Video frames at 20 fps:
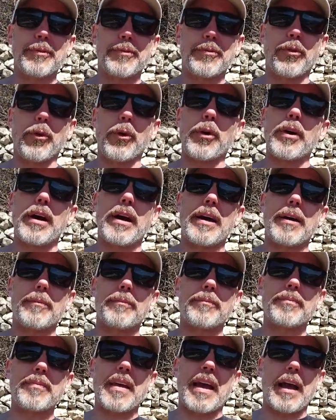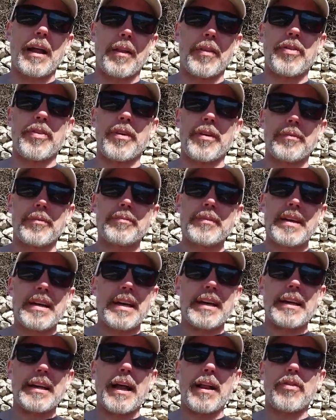for um, health and